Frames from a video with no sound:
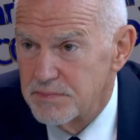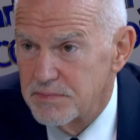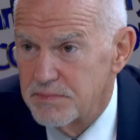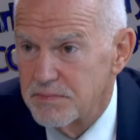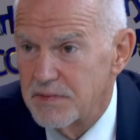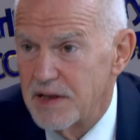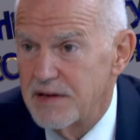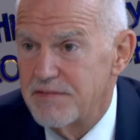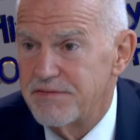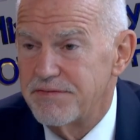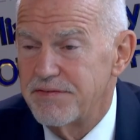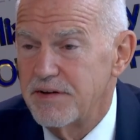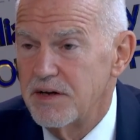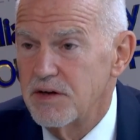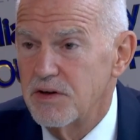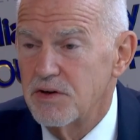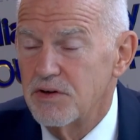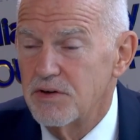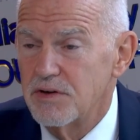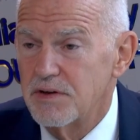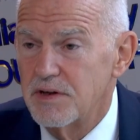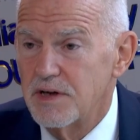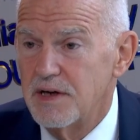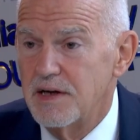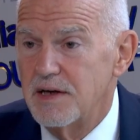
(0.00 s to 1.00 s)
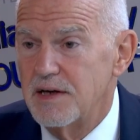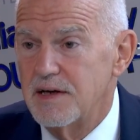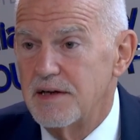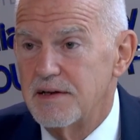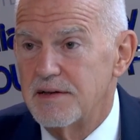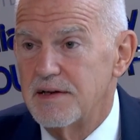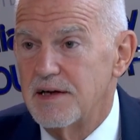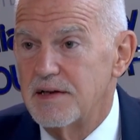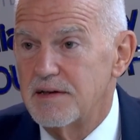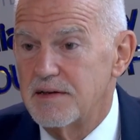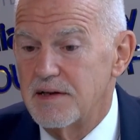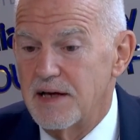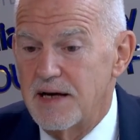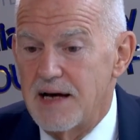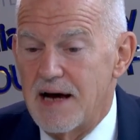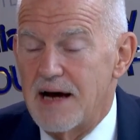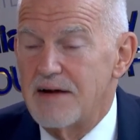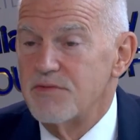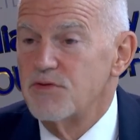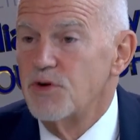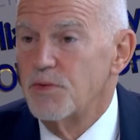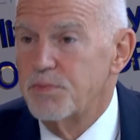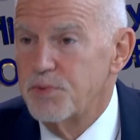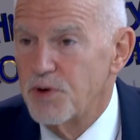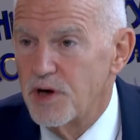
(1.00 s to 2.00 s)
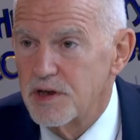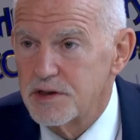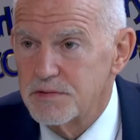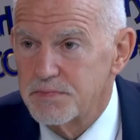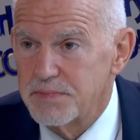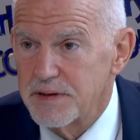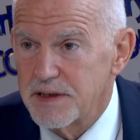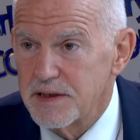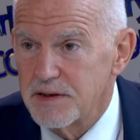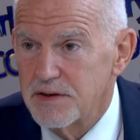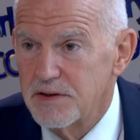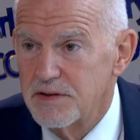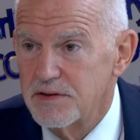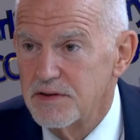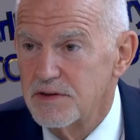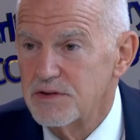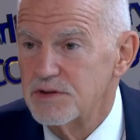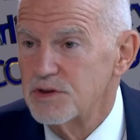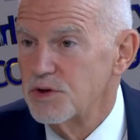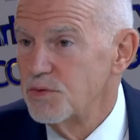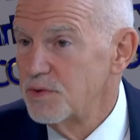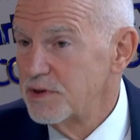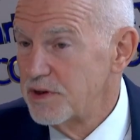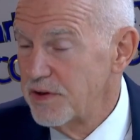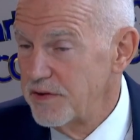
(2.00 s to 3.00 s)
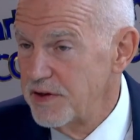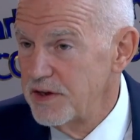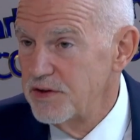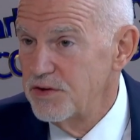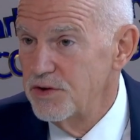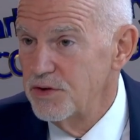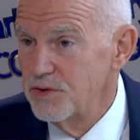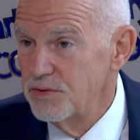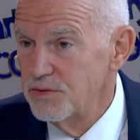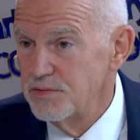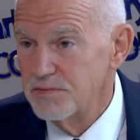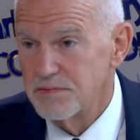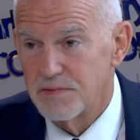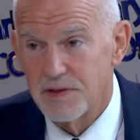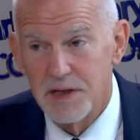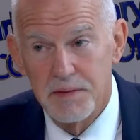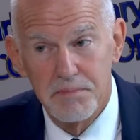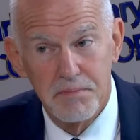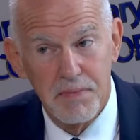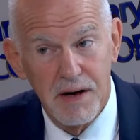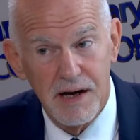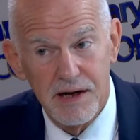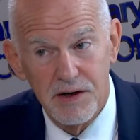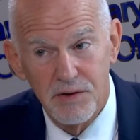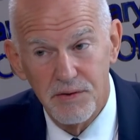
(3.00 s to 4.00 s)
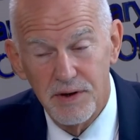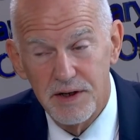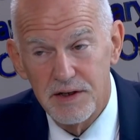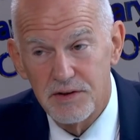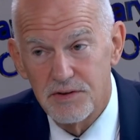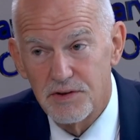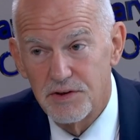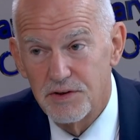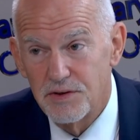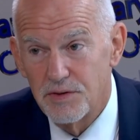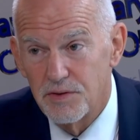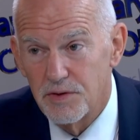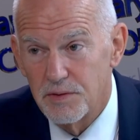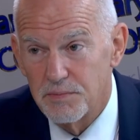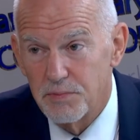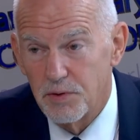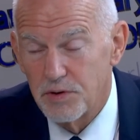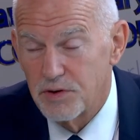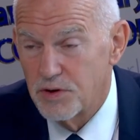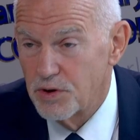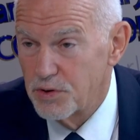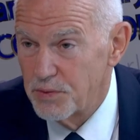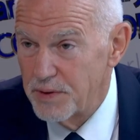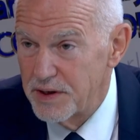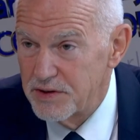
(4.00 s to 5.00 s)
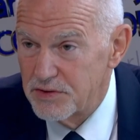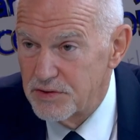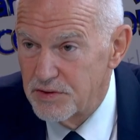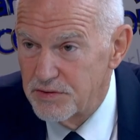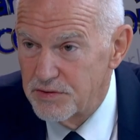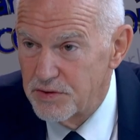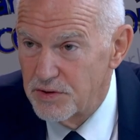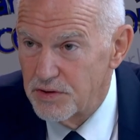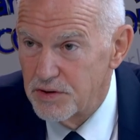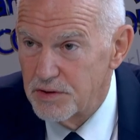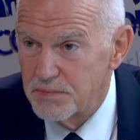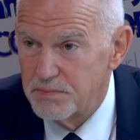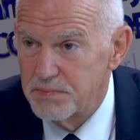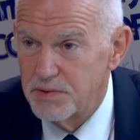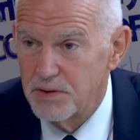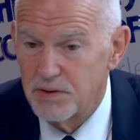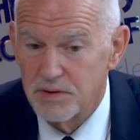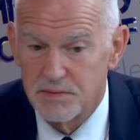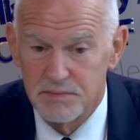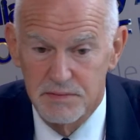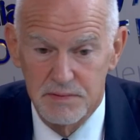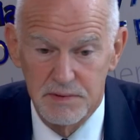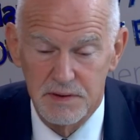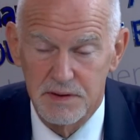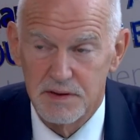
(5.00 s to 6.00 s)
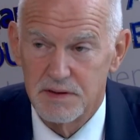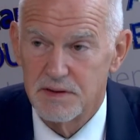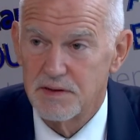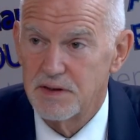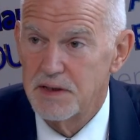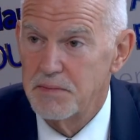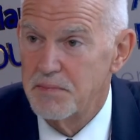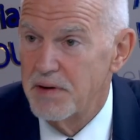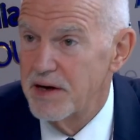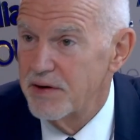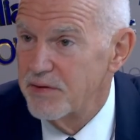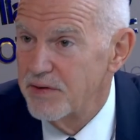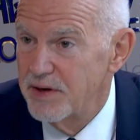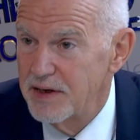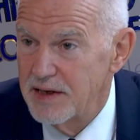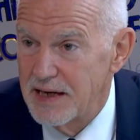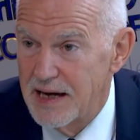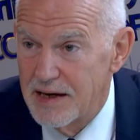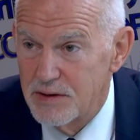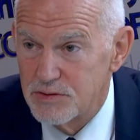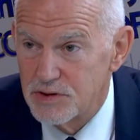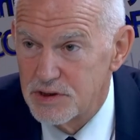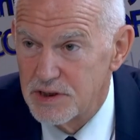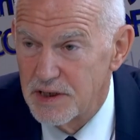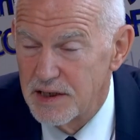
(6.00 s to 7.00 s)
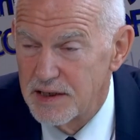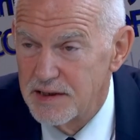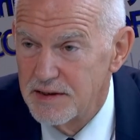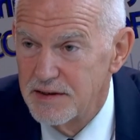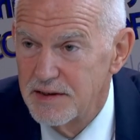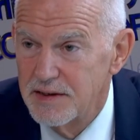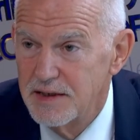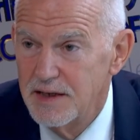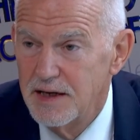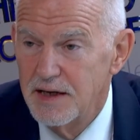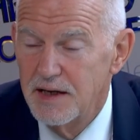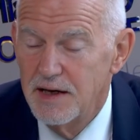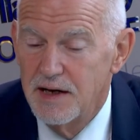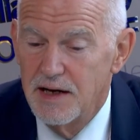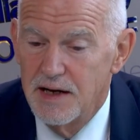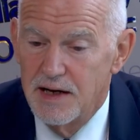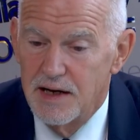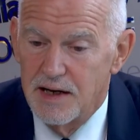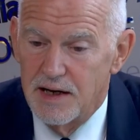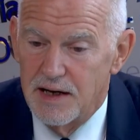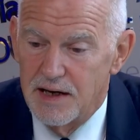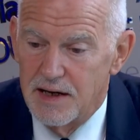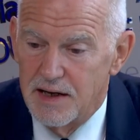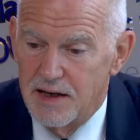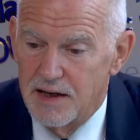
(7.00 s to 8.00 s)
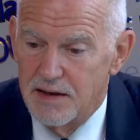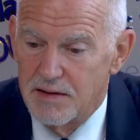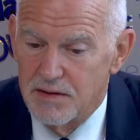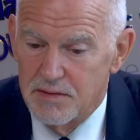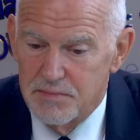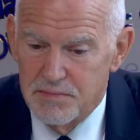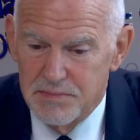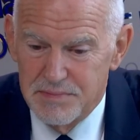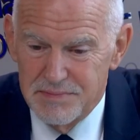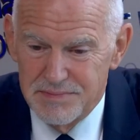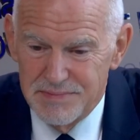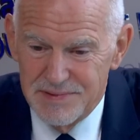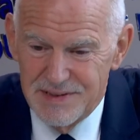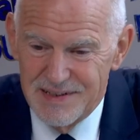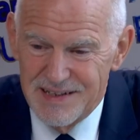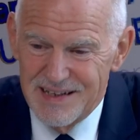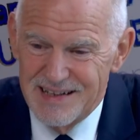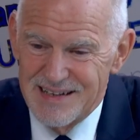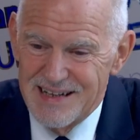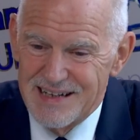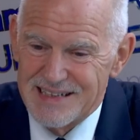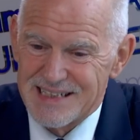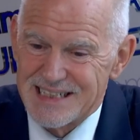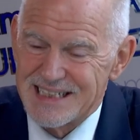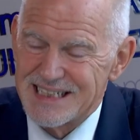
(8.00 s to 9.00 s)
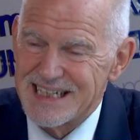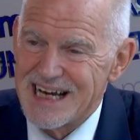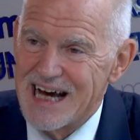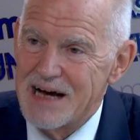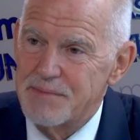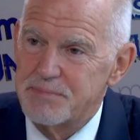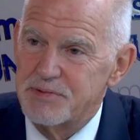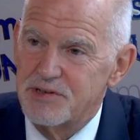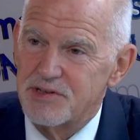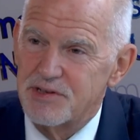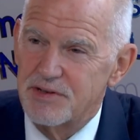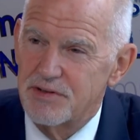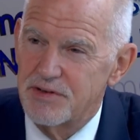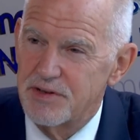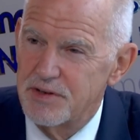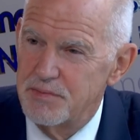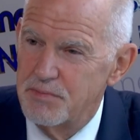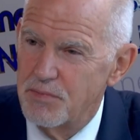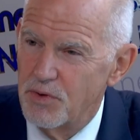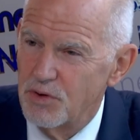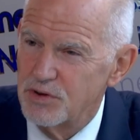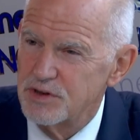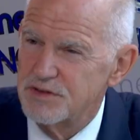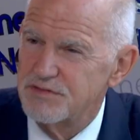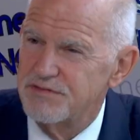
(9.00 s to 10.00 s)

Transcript: they feel that they have no prospect. So what do they do? They migrate to Europe or to the rest of Europe. They migrate outside. Uh, that saps the most